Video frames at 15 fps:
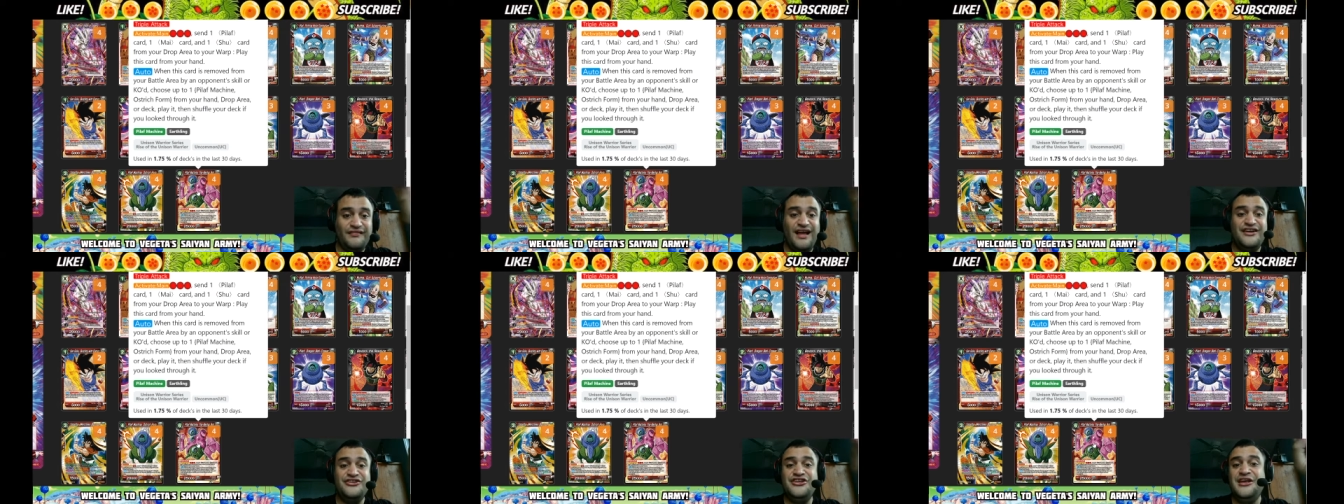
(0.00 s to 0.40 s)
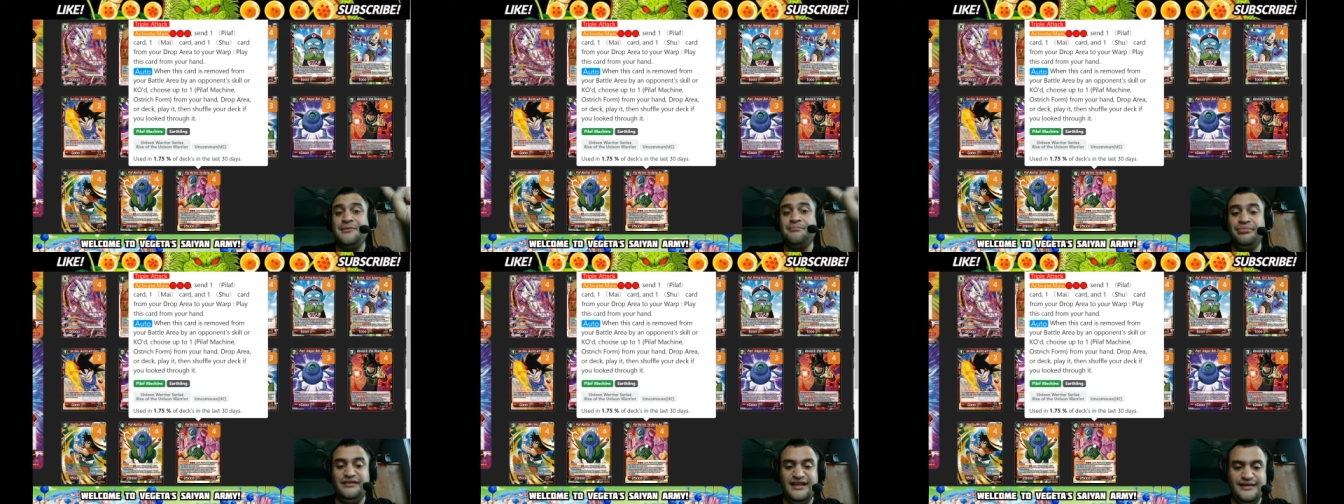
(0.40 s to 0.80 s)
and you
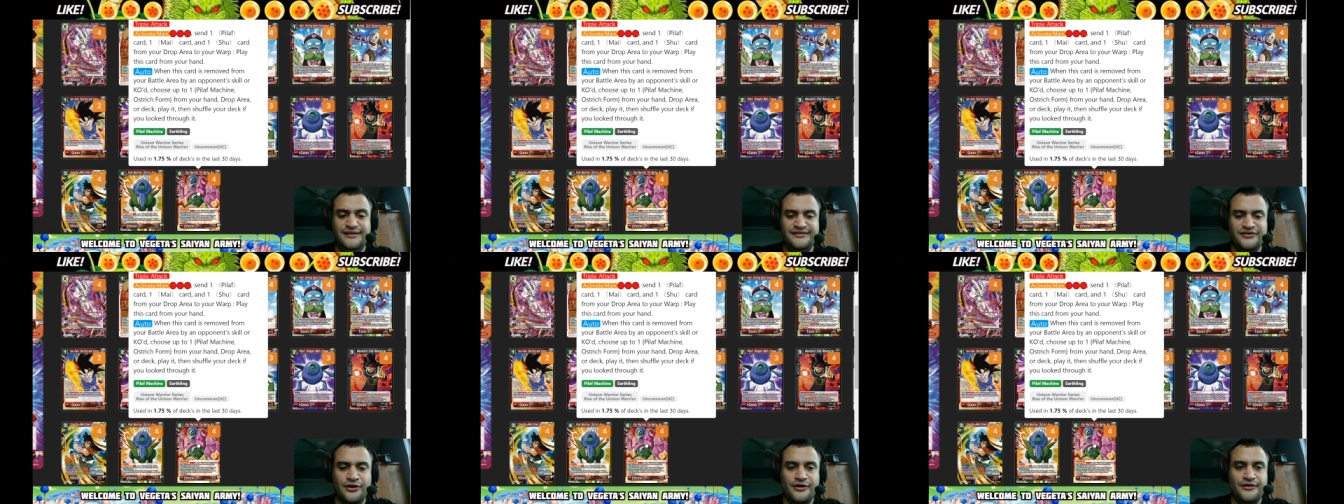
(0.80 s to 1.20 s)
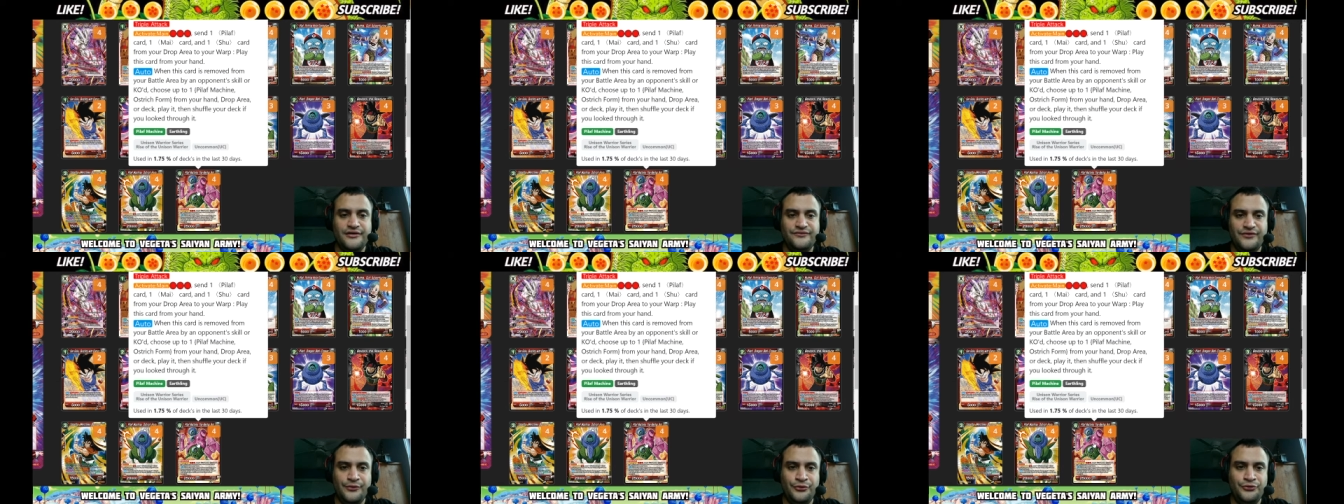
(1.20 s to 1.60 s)
can play this card
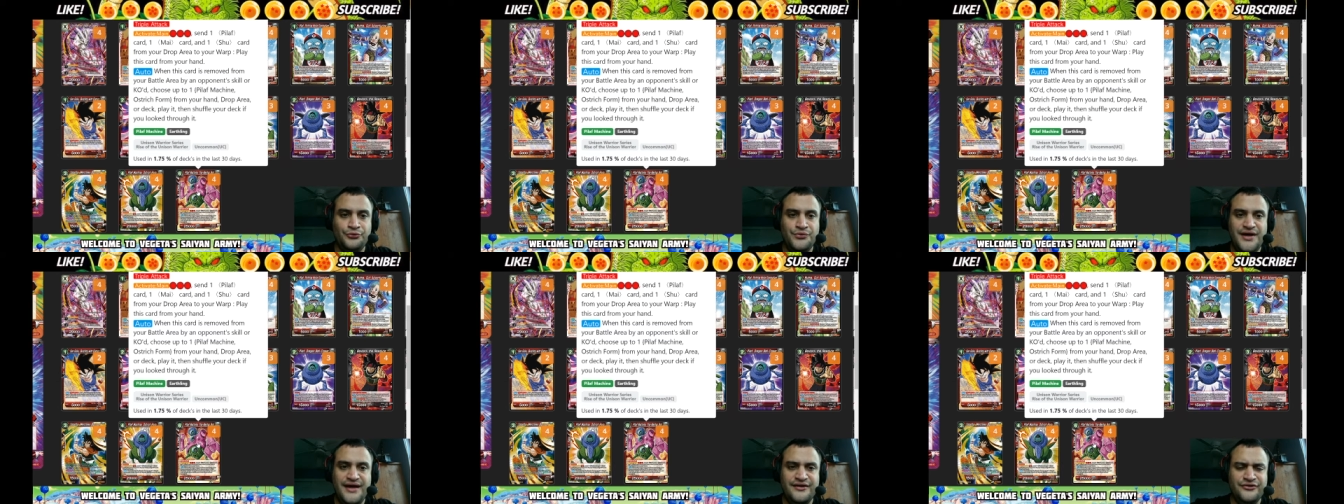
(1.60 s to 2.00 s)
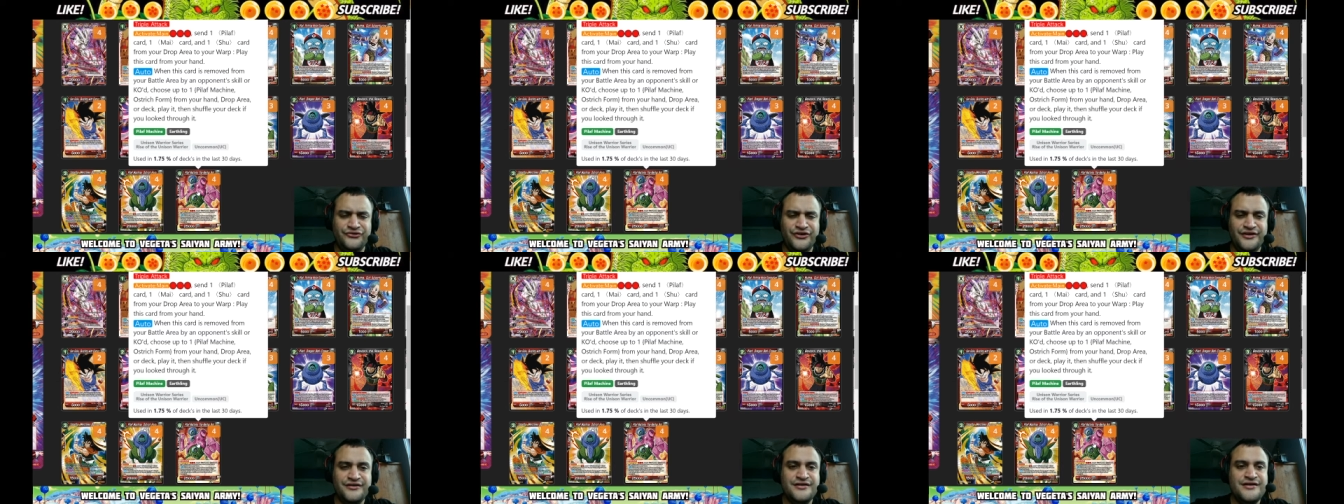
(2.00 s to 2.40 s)
for 3
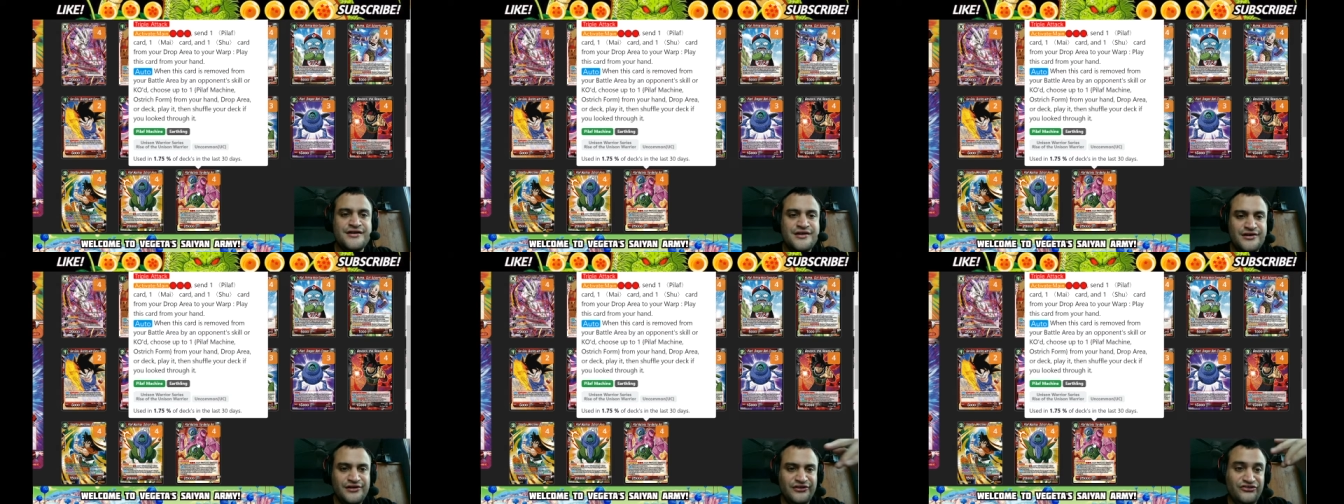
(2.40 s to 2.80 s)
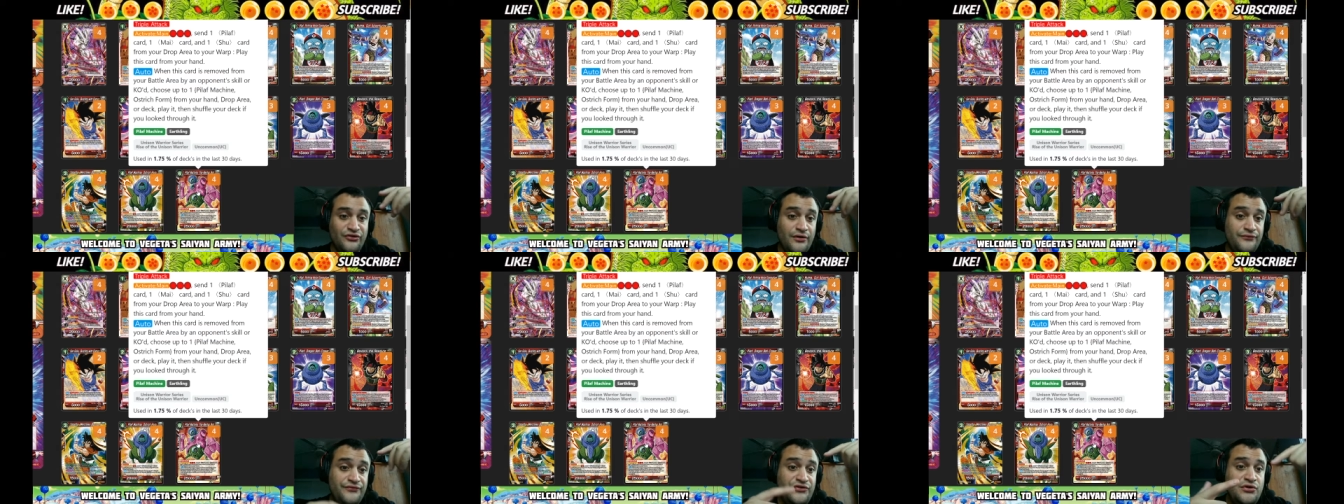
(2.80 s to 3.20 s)
energy.
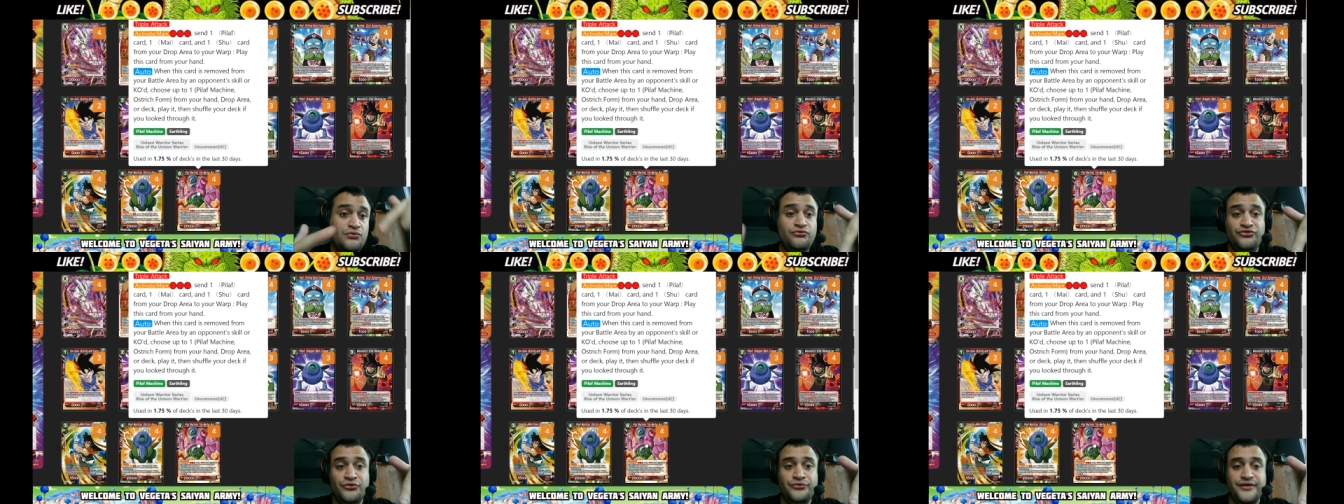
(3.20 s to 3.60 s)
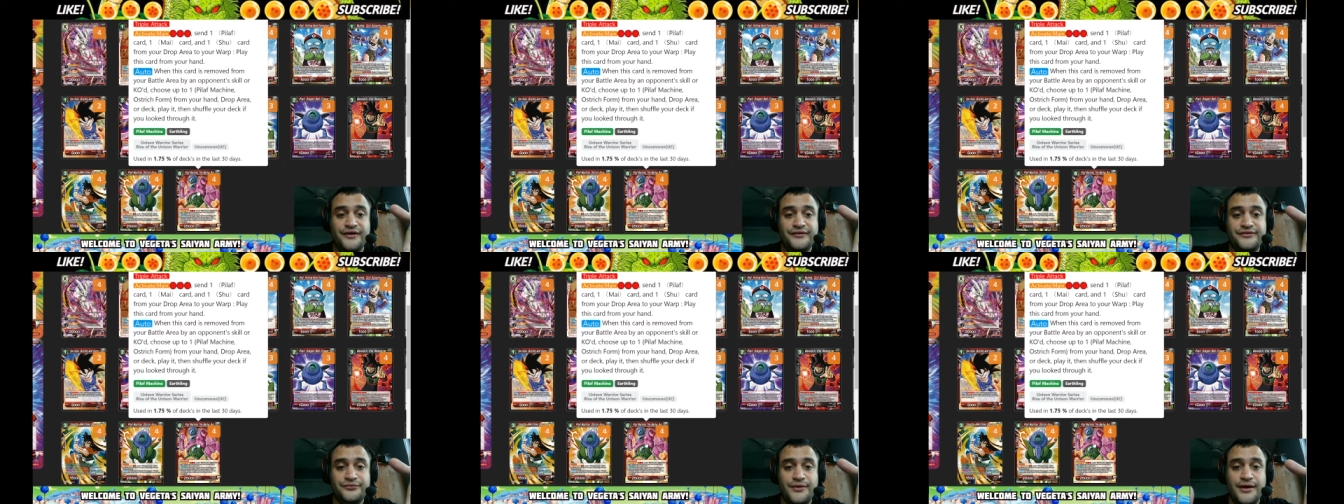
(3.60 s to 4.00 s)
So if you do
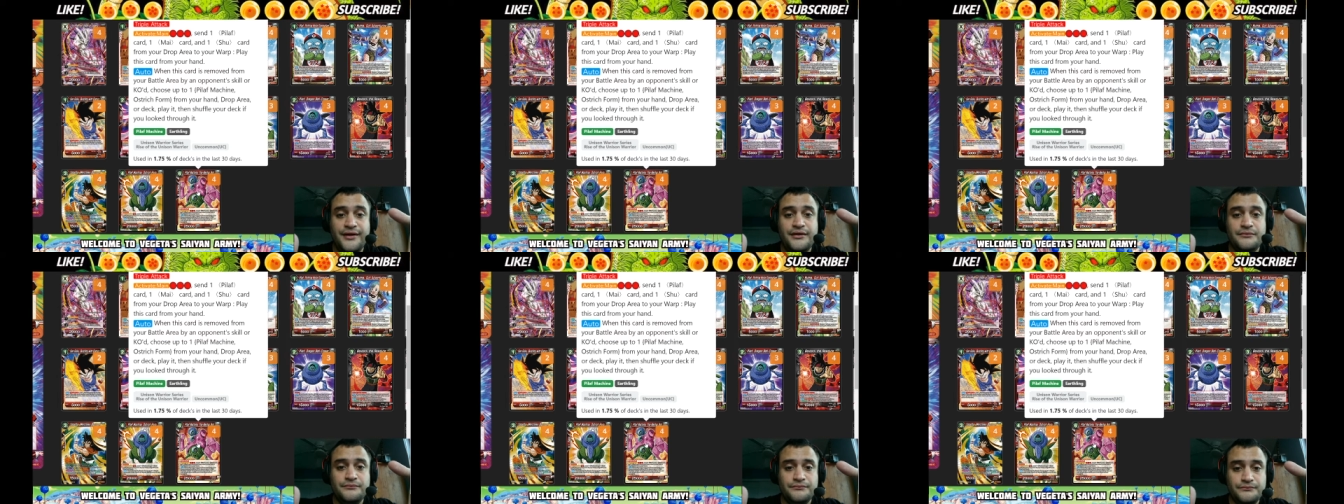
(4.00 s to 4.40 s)
this, right?